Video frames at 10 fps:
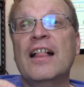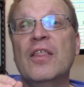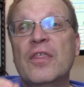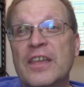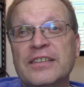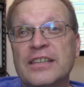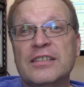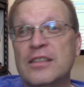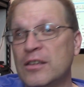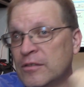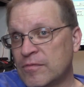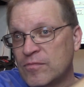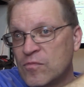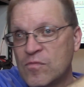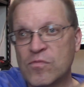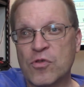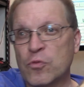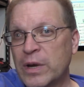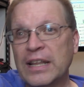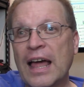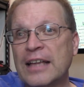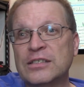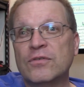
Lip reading: This is the 3 lines